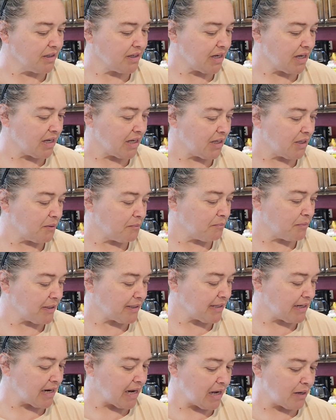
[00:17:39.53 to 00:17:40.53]
But
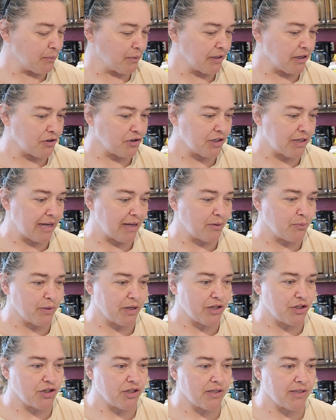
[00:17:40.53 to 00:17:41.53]
tonight with our
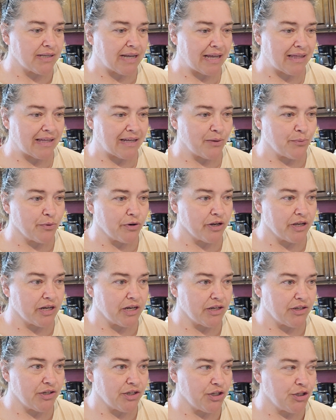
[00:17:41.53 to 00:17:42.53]
sandwiches, I think we're
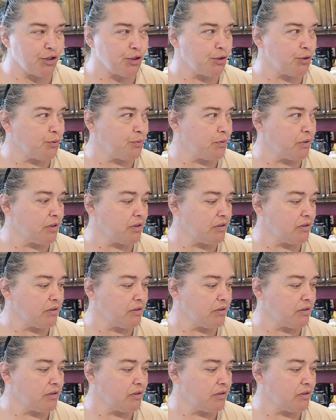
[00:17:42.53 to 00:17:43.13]
gonna do